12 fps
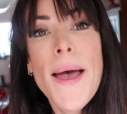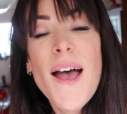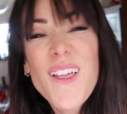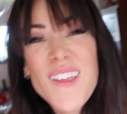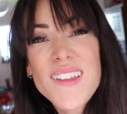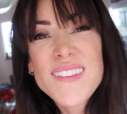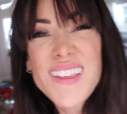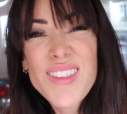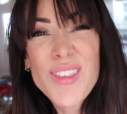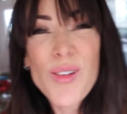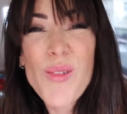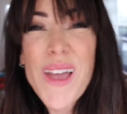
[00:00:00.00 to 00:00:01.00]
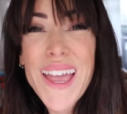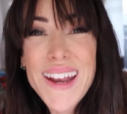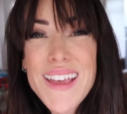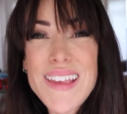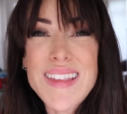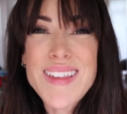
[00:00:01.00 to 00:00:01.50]
And that's the way it
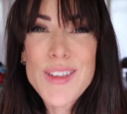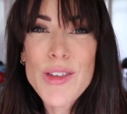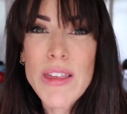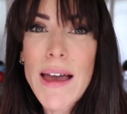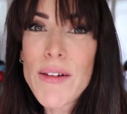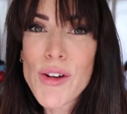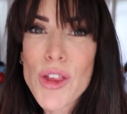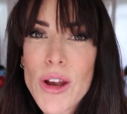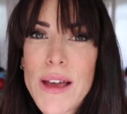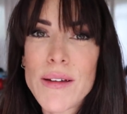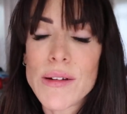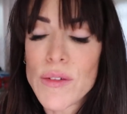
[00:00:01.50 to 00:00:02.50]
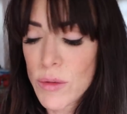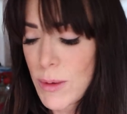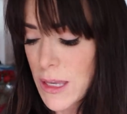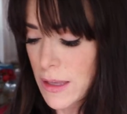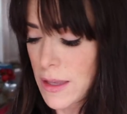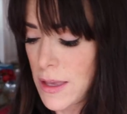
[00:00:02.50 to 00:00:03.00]
is. You can just average it out over the
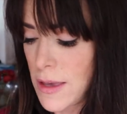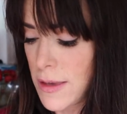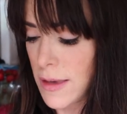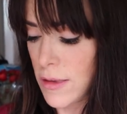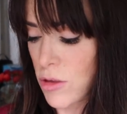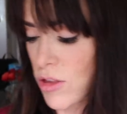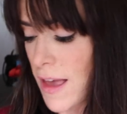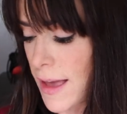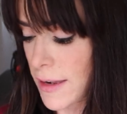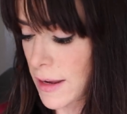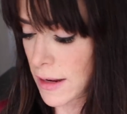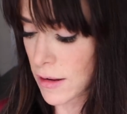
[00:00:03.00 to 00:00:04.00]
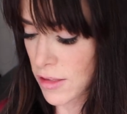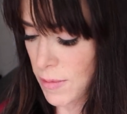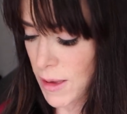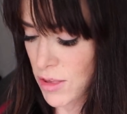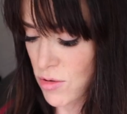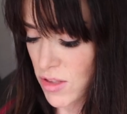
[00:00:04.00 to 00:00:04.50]
week. You can just add in
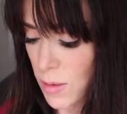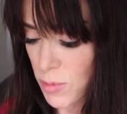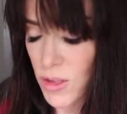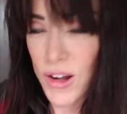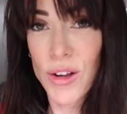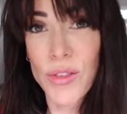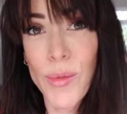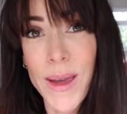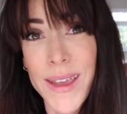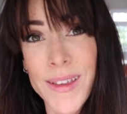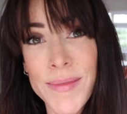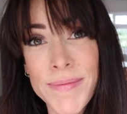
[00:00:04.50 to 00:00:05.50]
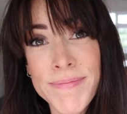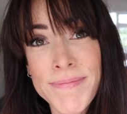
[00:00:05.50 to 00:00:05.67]
some extra steps along the way.